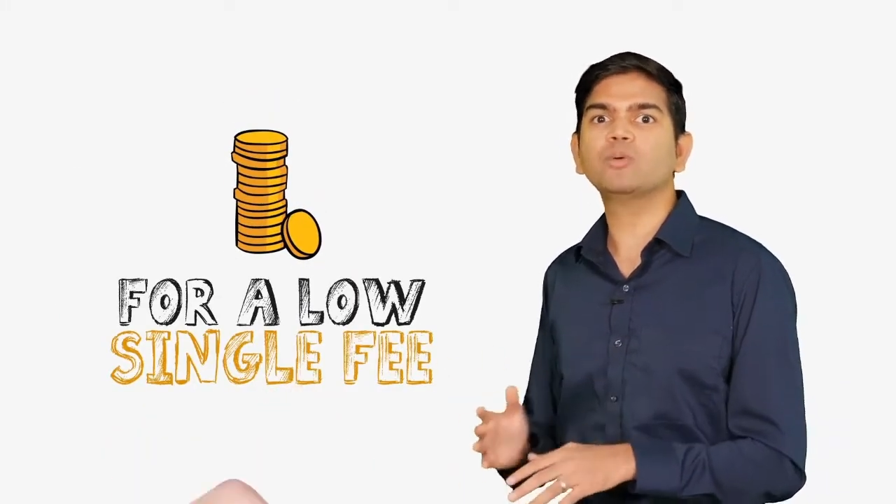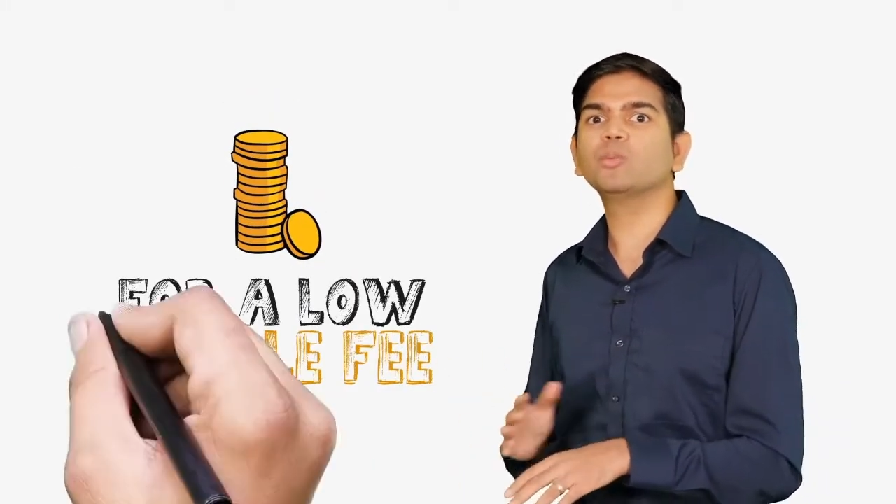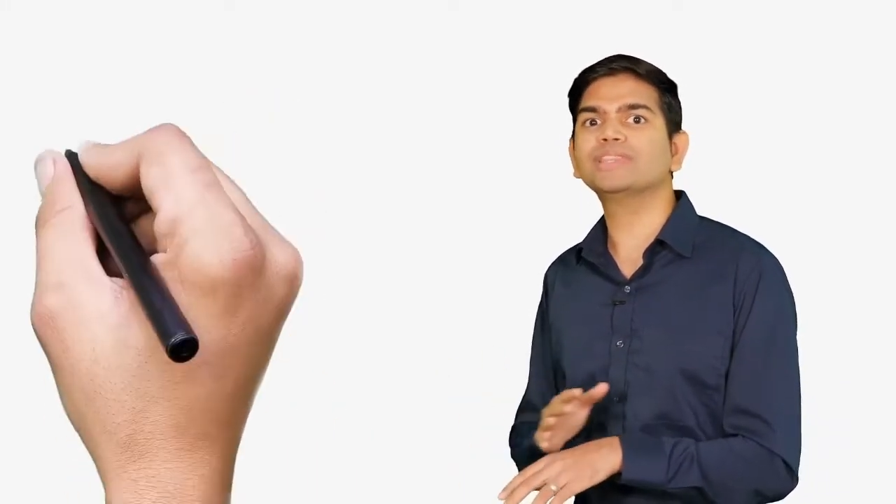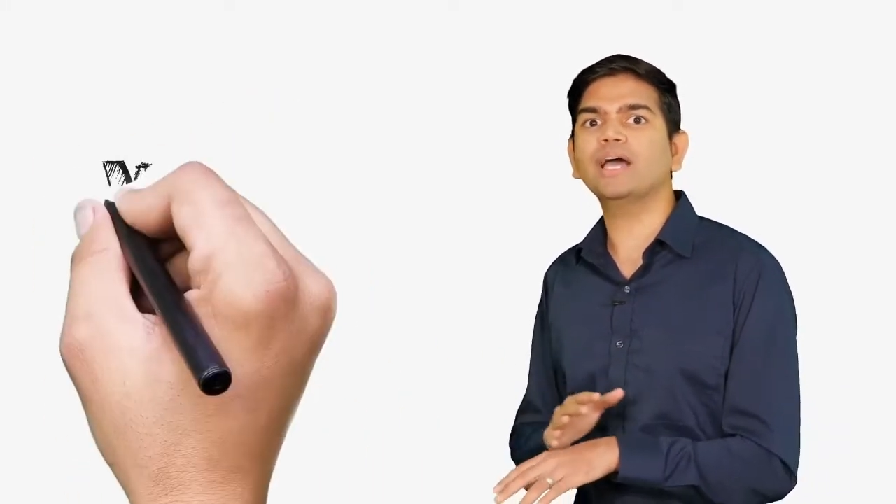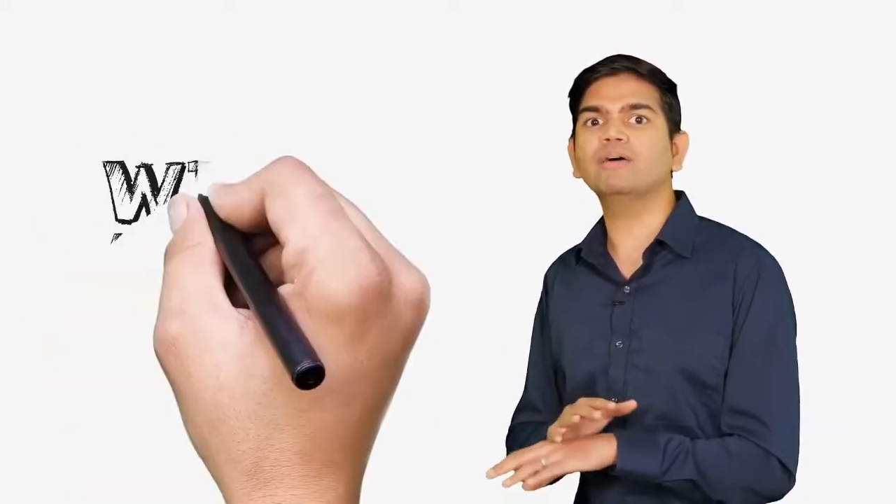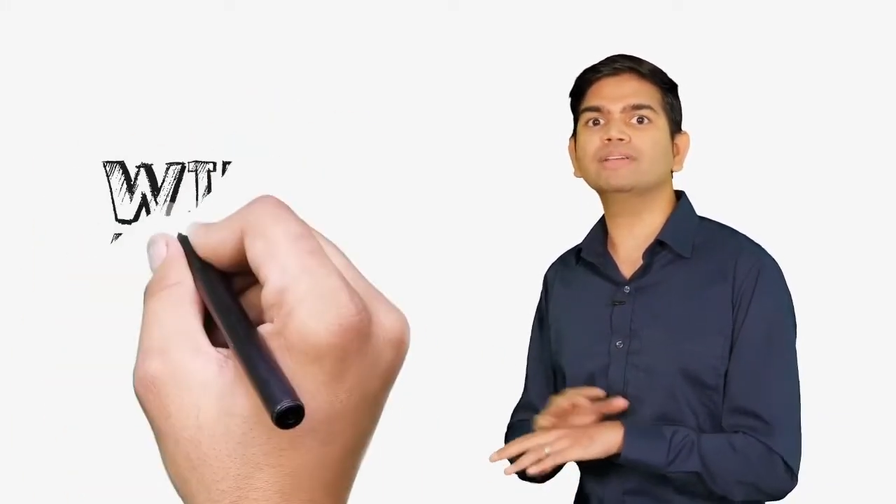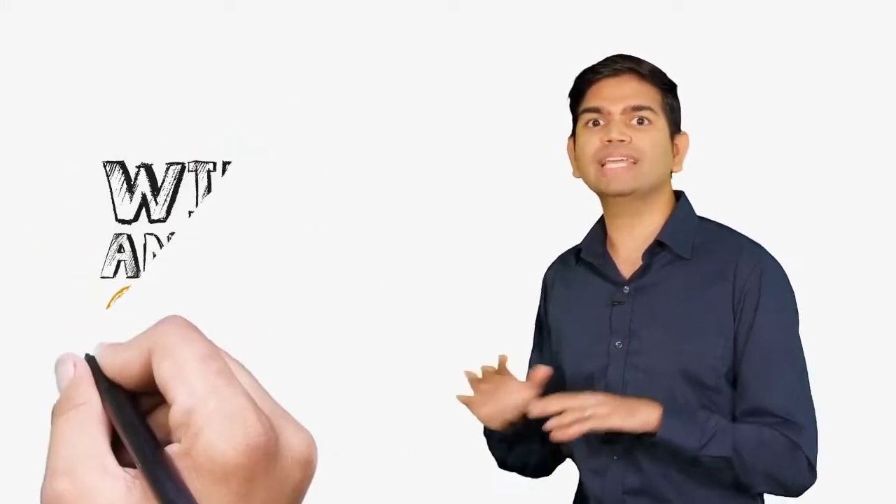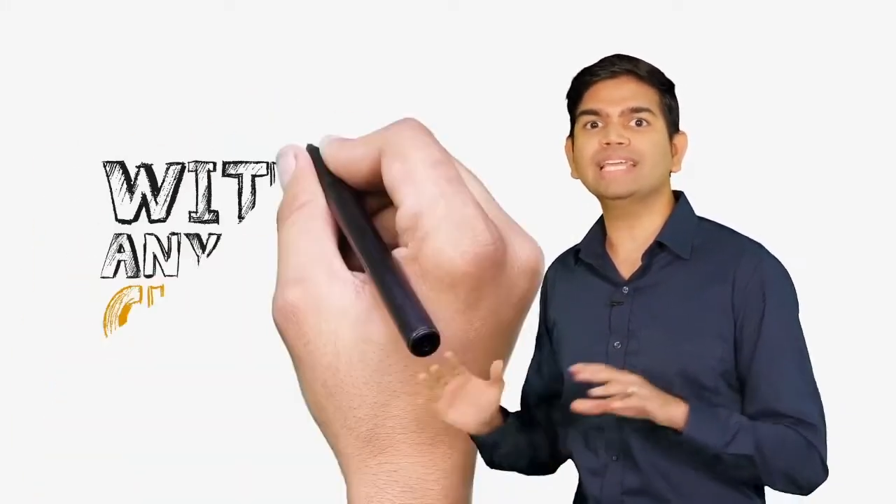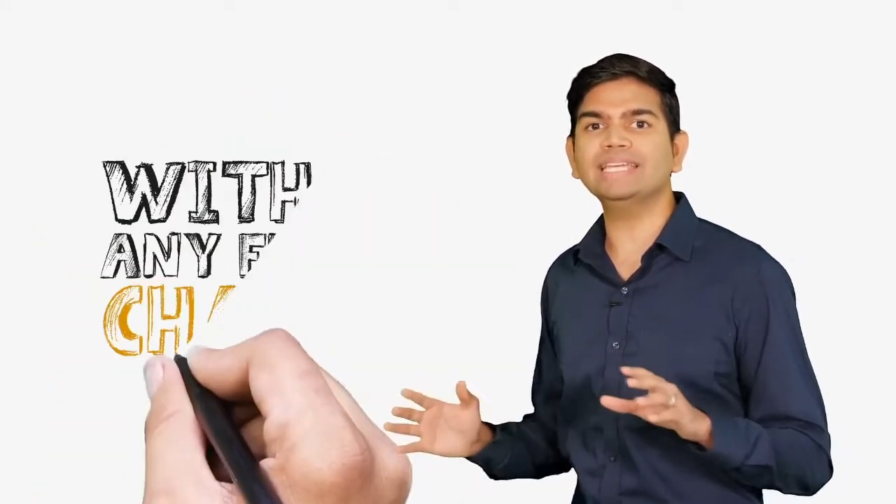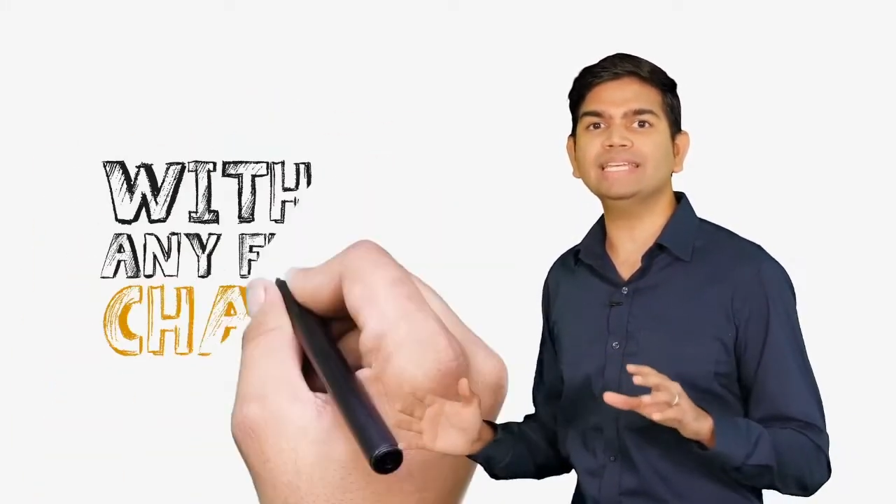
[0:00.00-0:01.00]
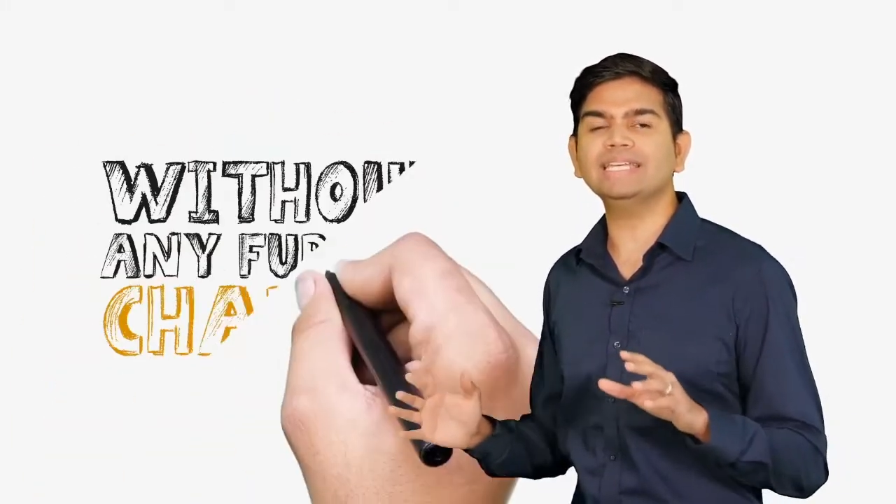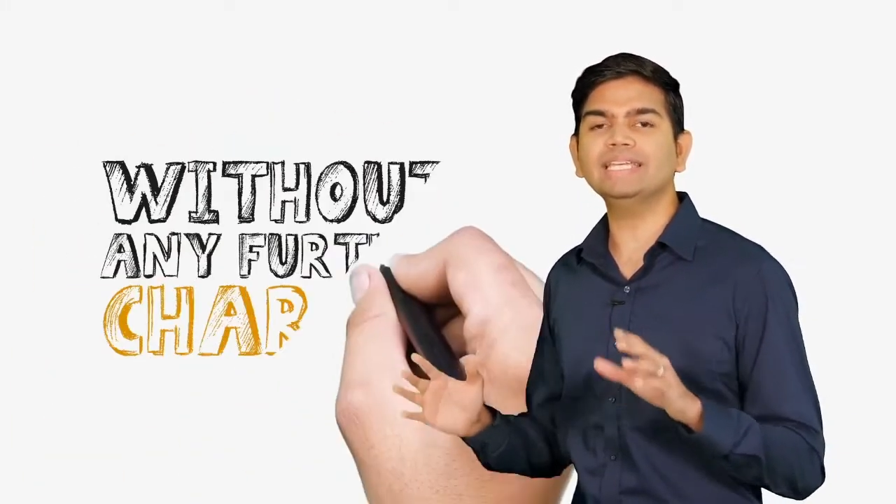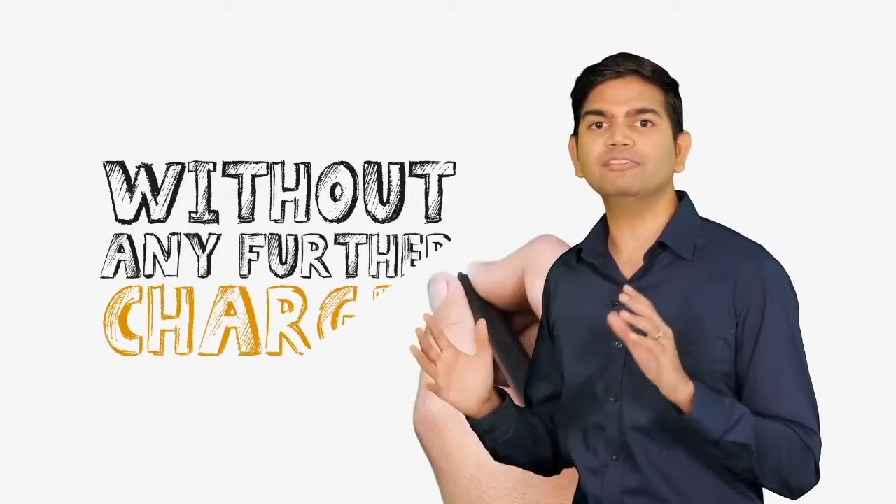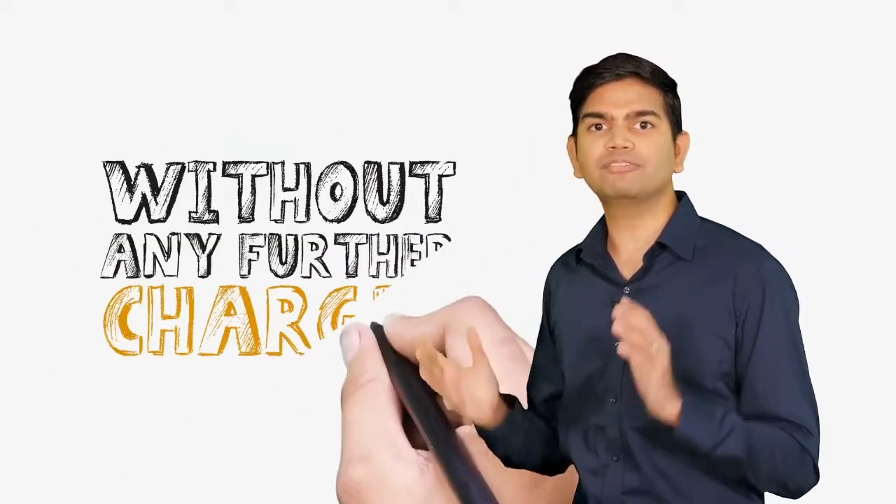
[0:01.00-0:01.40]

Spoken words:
without any